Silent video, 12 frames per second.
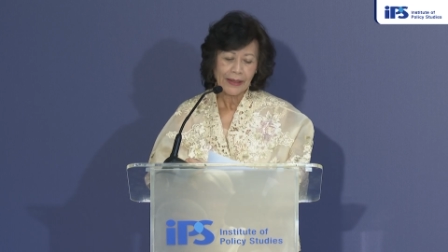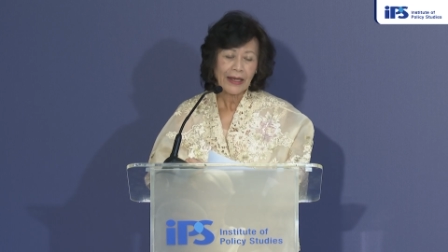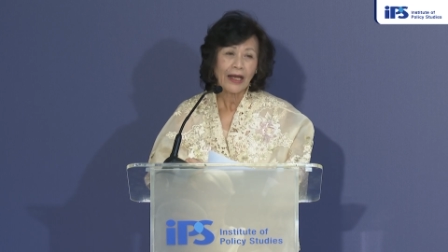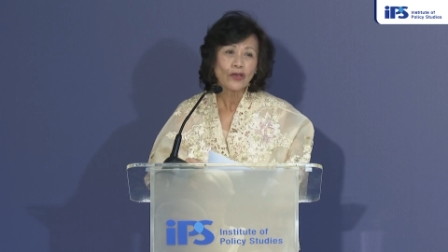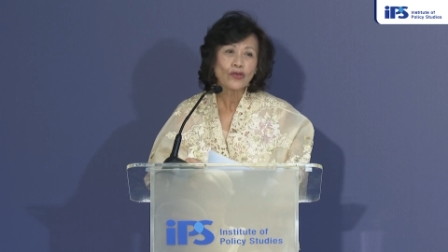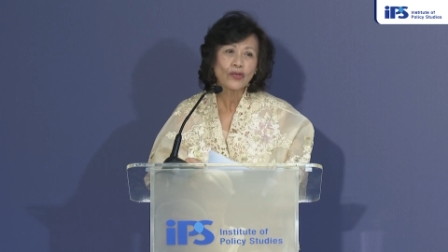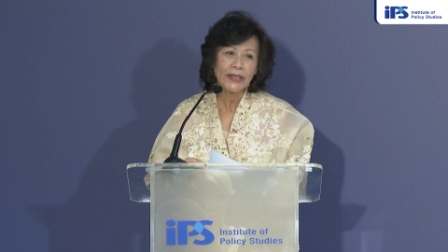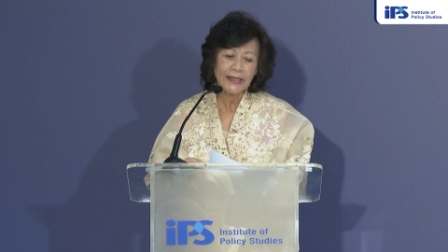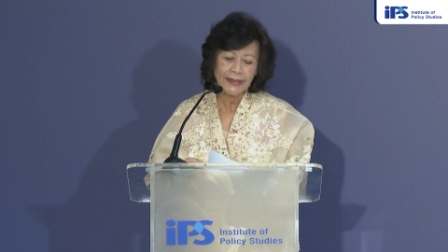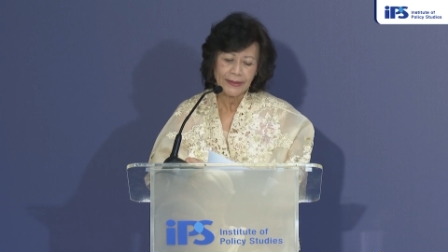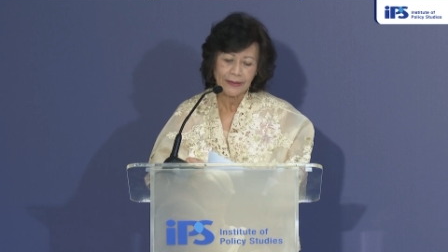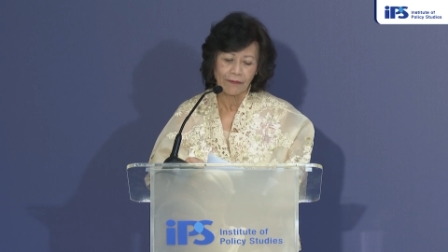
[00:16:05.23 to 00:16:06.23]

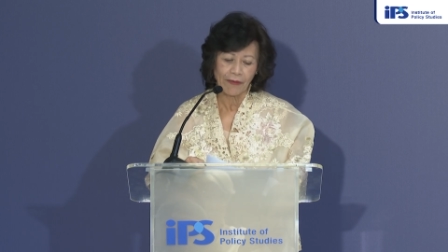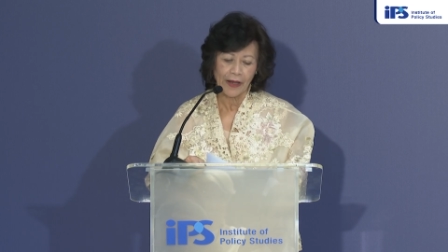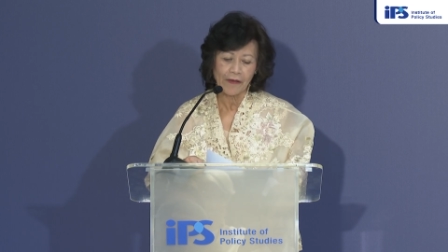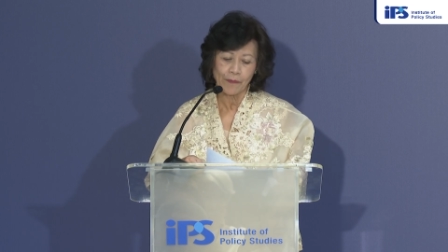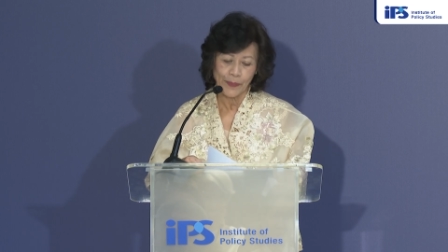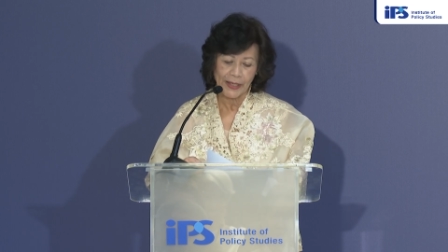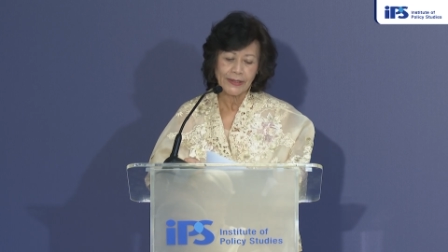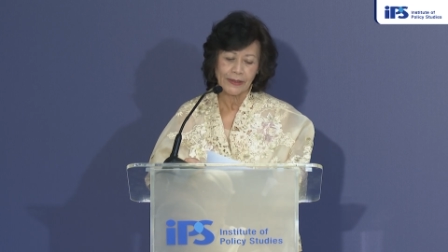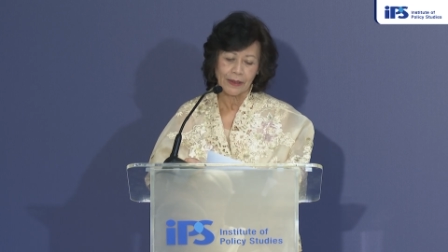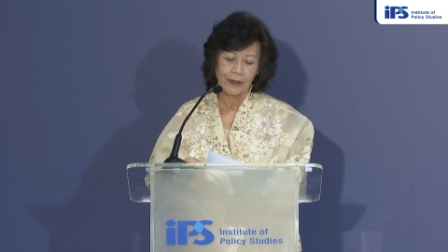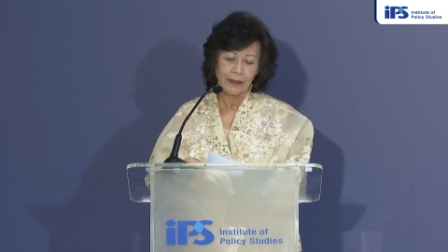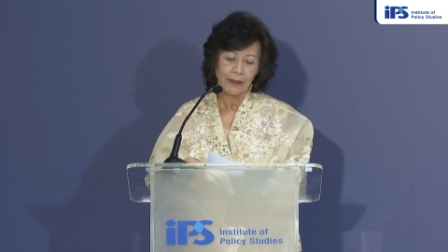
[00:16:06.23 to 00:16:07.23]
countries survive
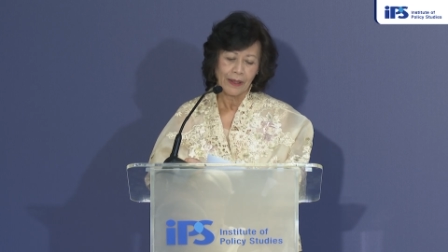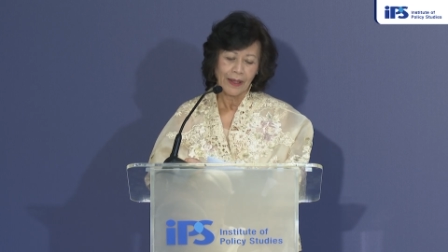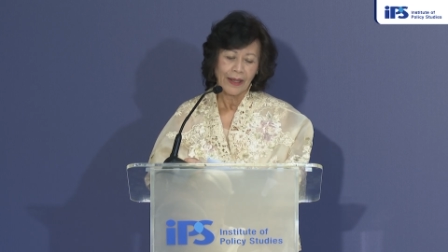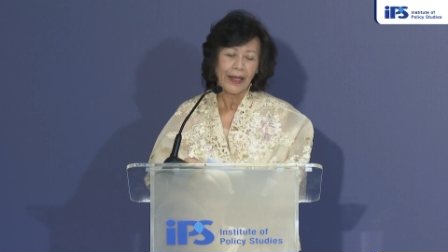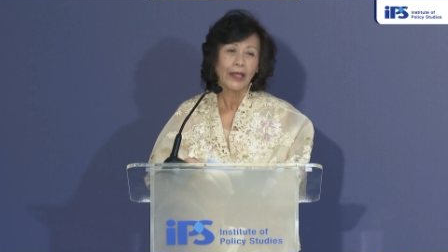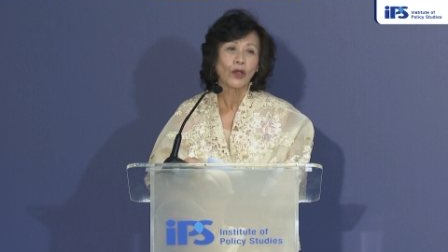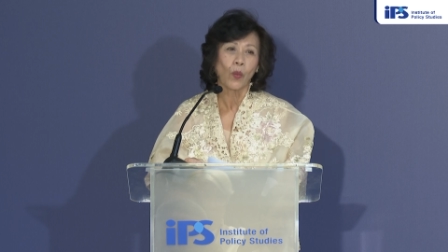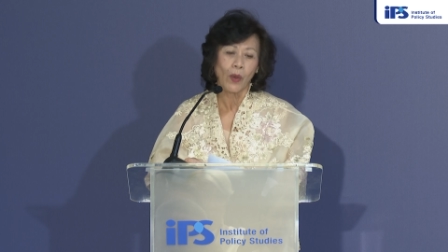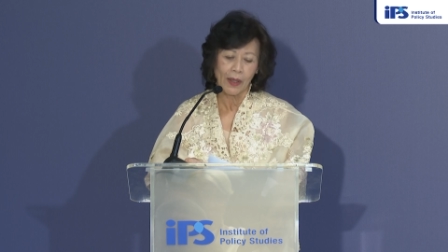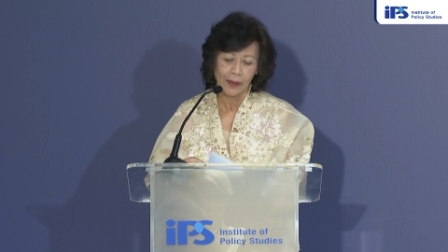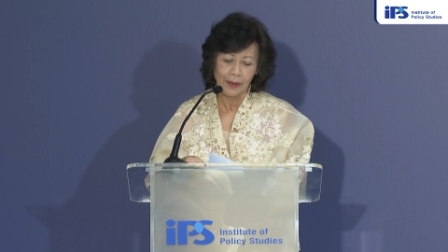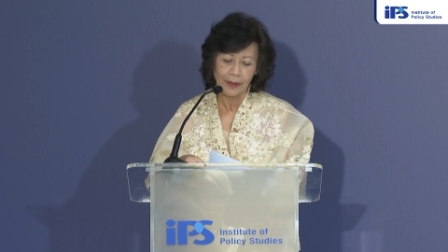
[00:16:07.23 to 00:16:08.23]
better in a
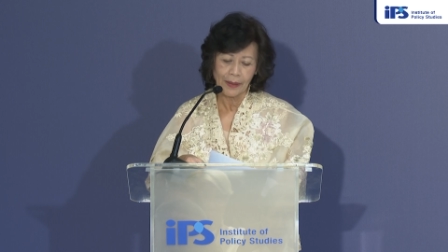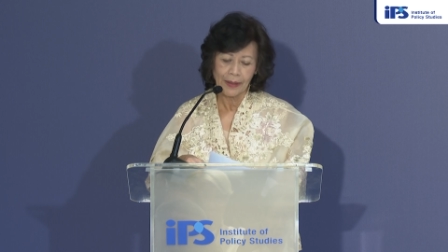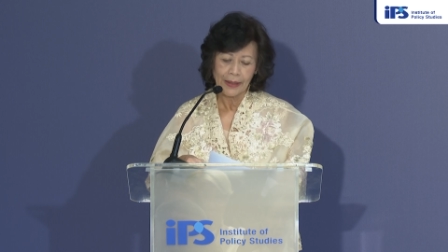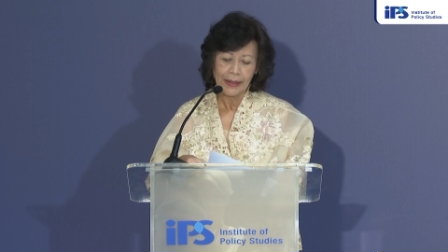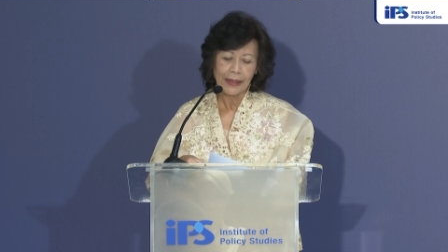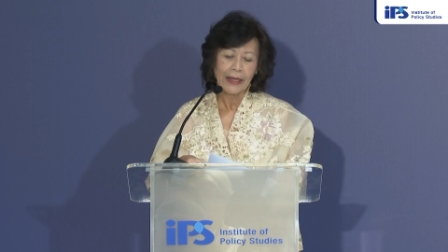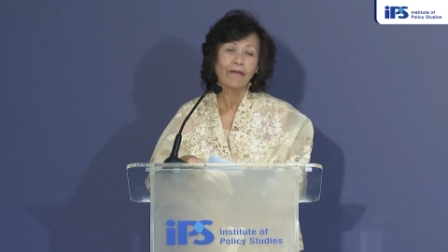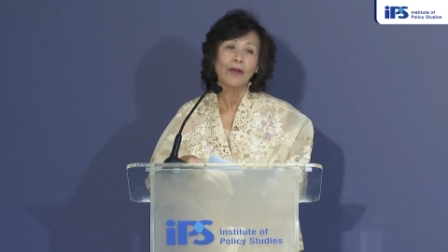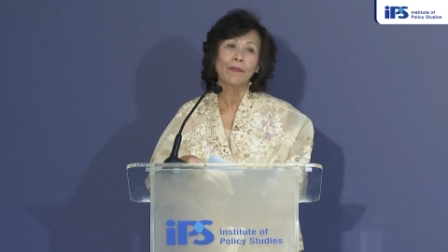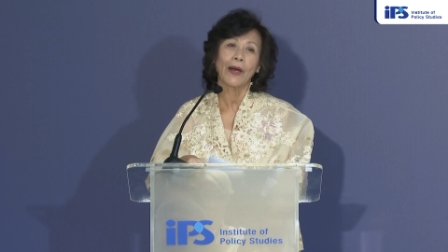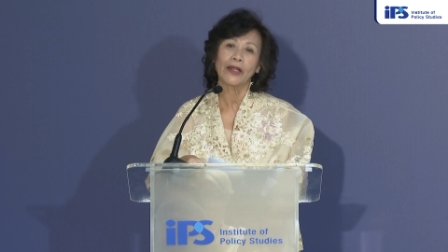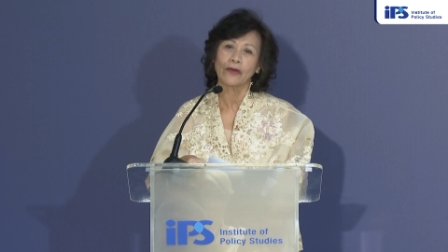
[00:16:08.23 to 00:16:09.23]
world
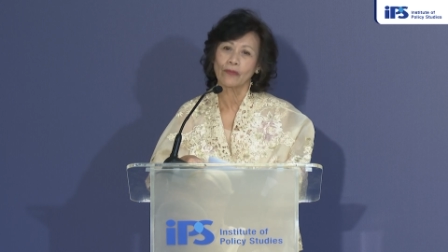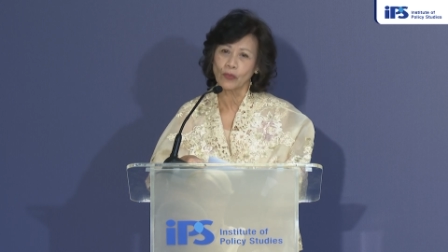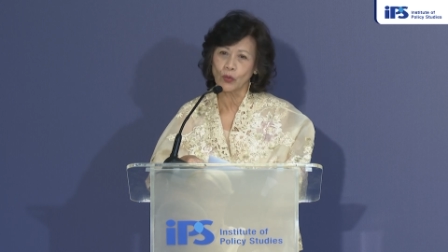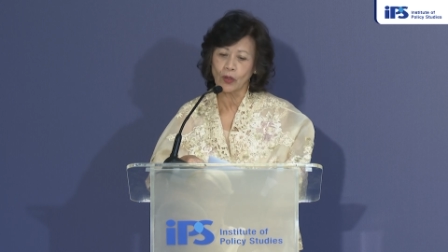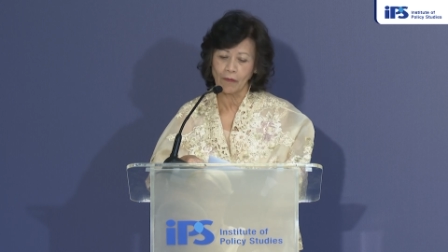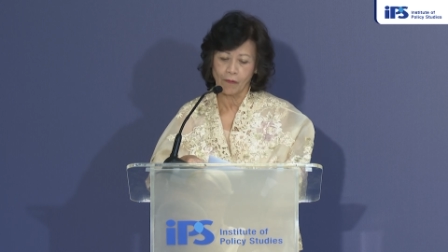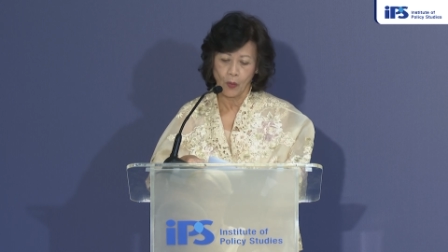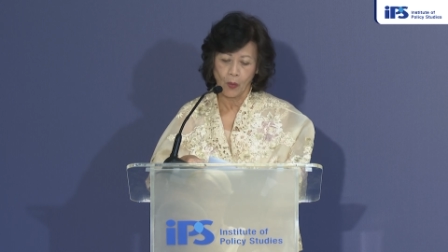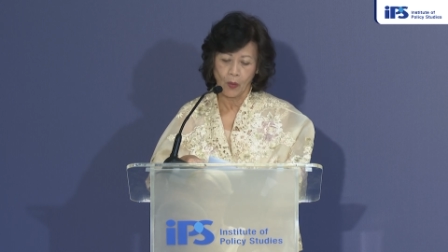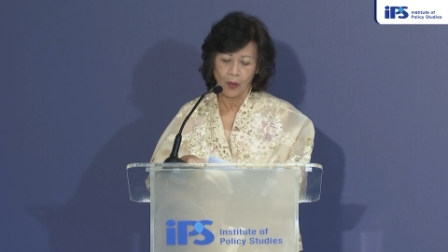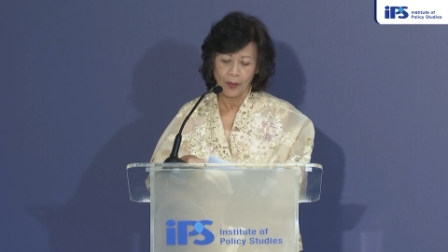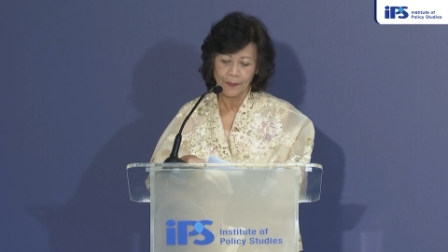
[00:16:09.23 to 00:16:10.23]
governed by the rule of
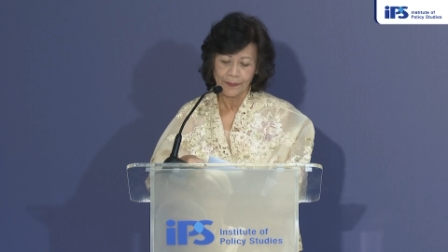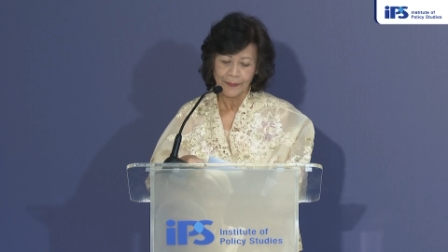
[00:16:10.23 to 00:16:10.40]
law